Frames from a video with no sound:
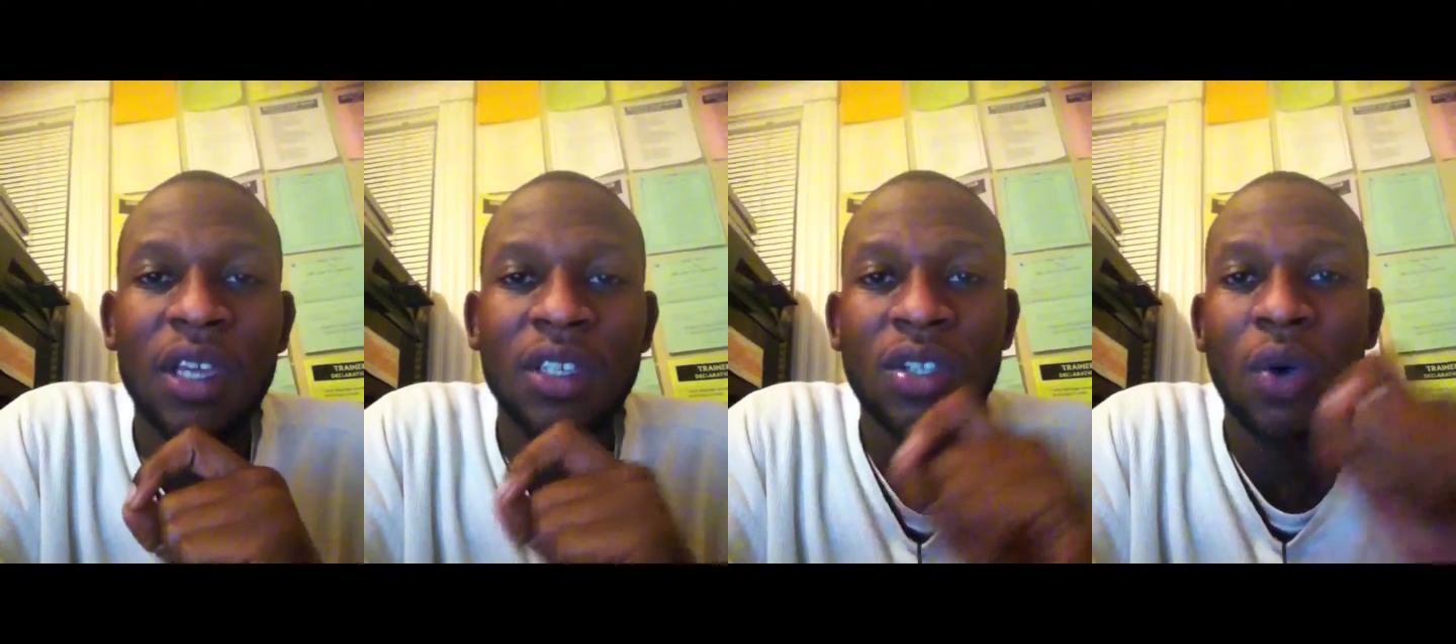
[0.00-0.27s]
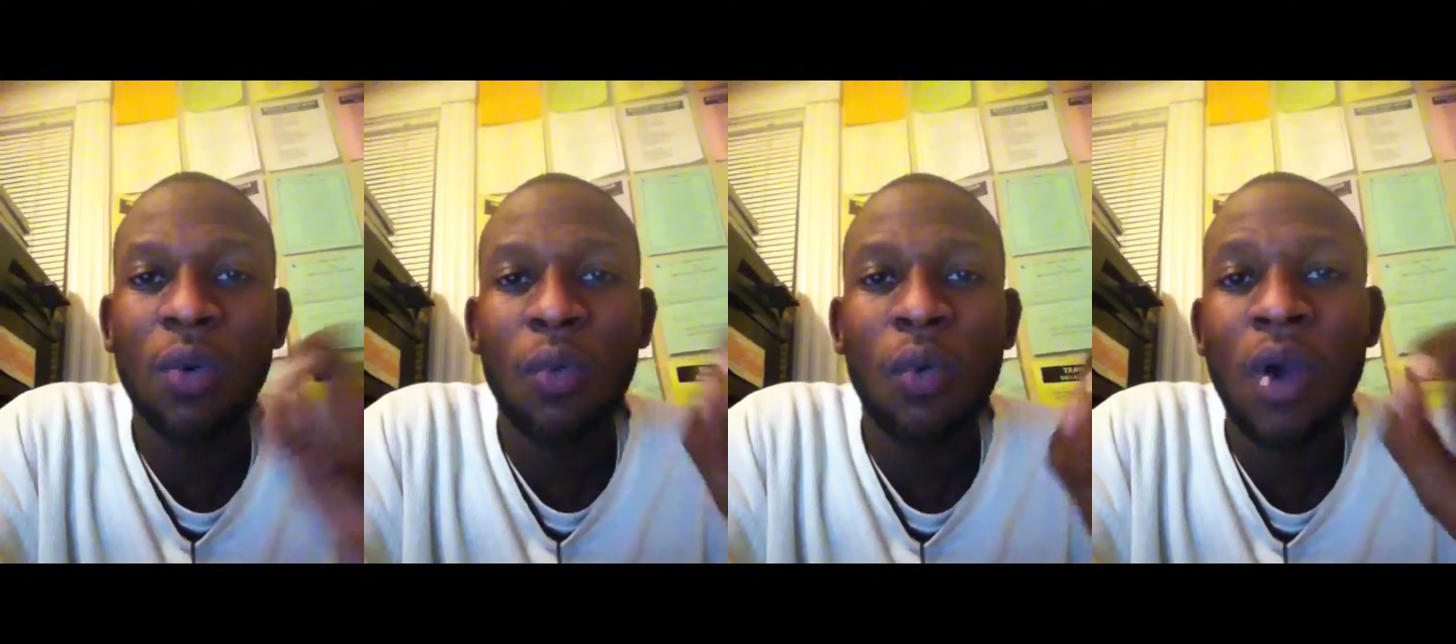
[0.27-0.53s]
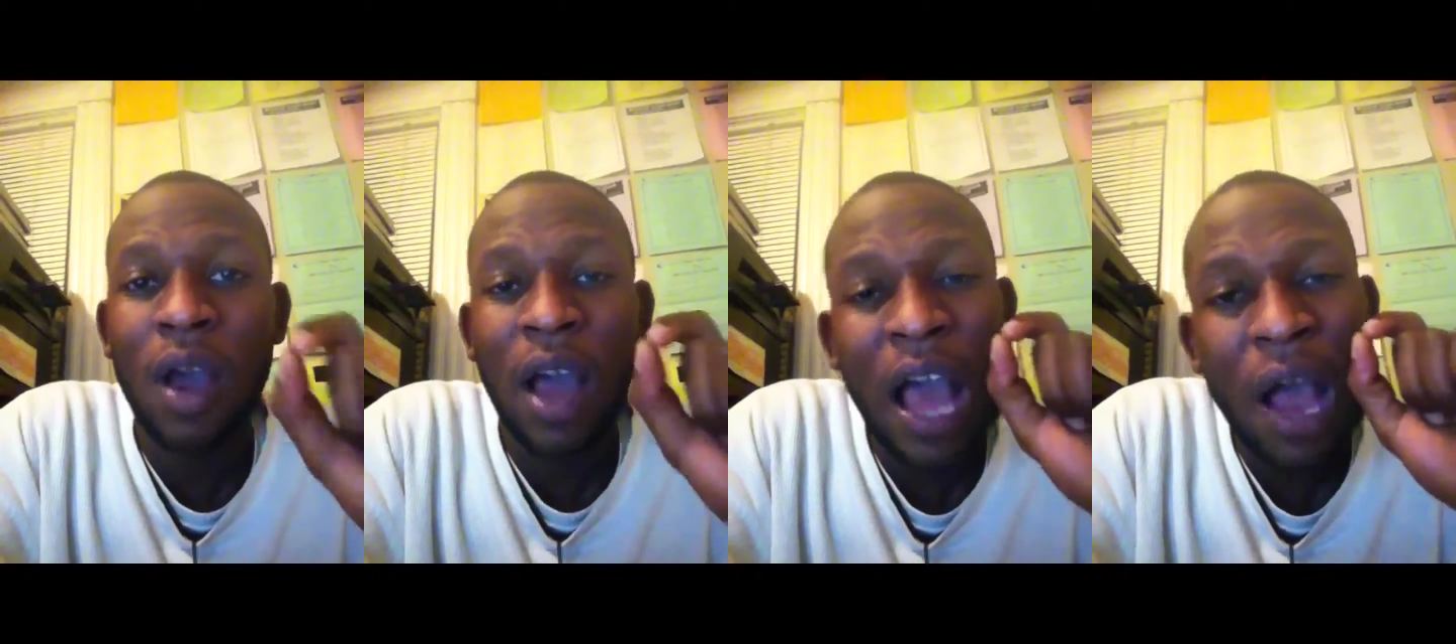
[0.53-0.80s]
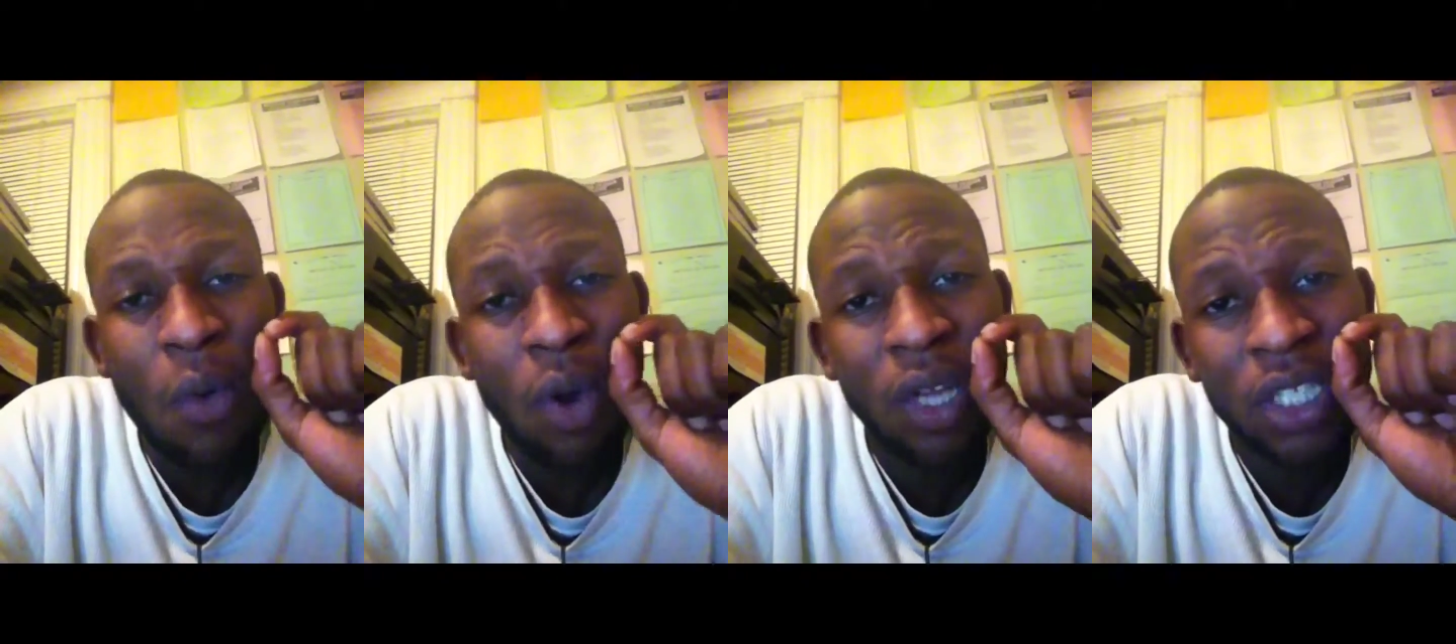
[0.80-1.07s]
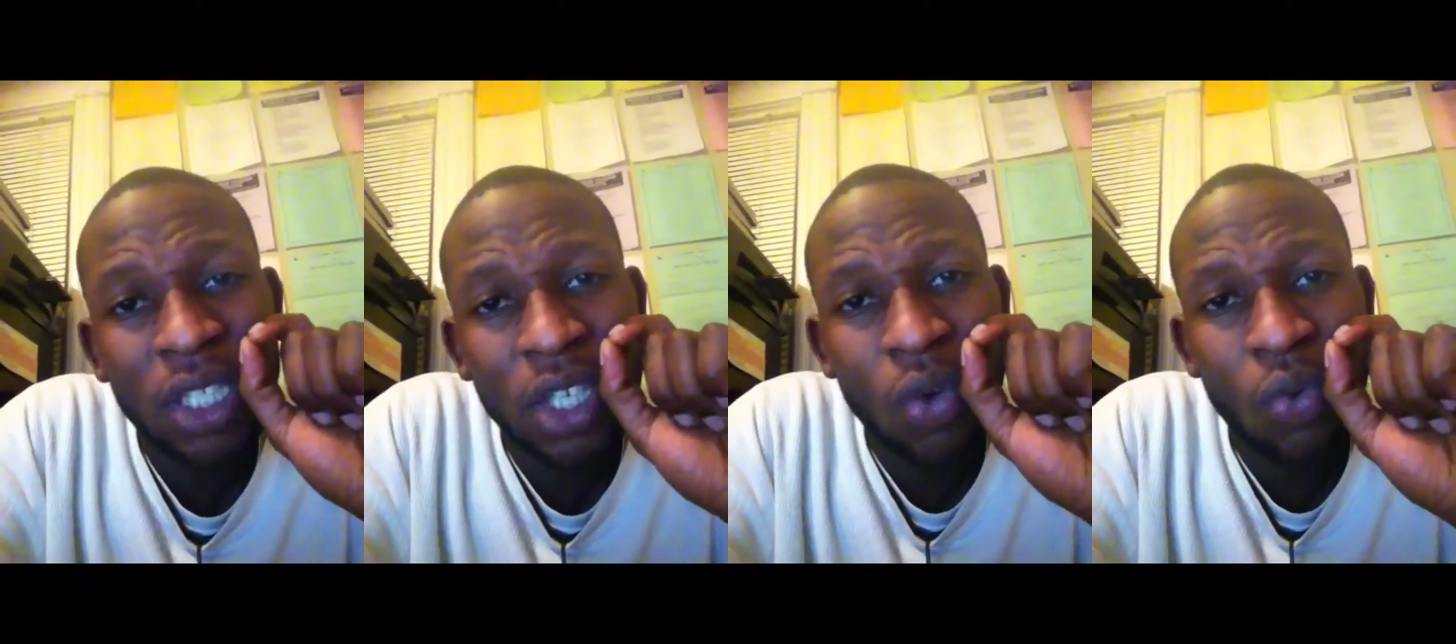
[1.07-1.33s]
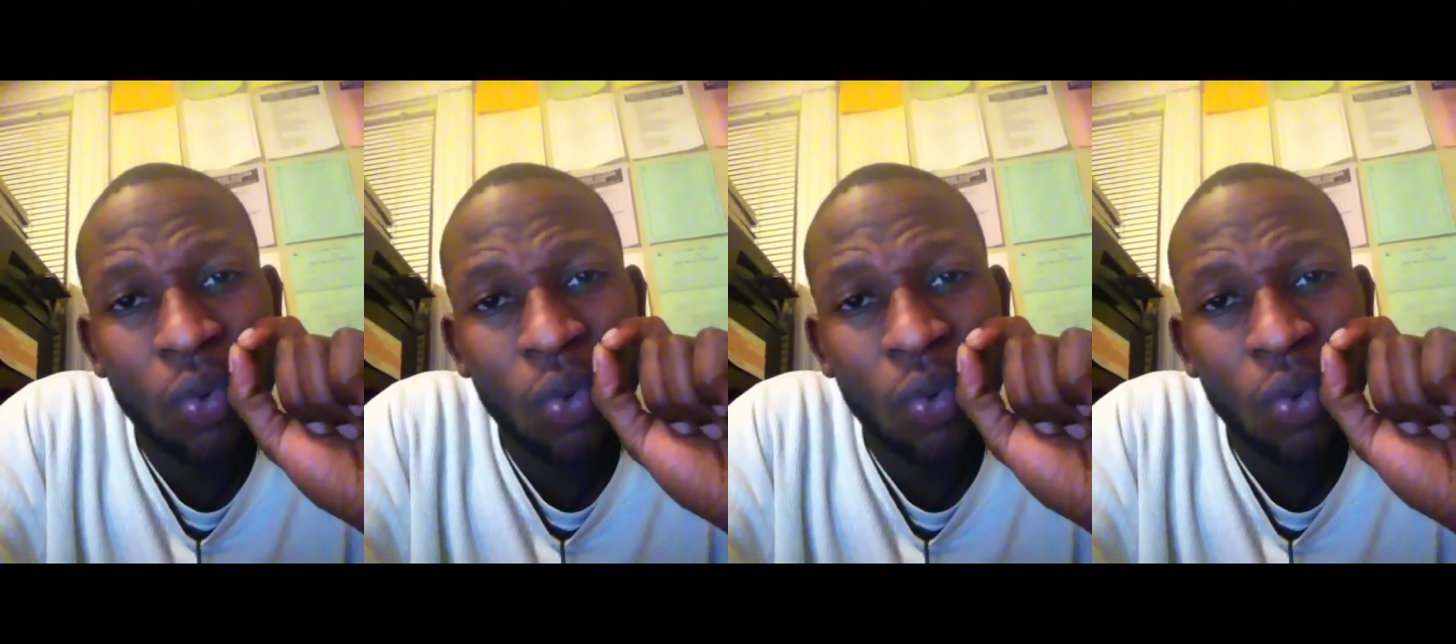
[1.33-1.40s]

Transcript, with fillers: So I want you to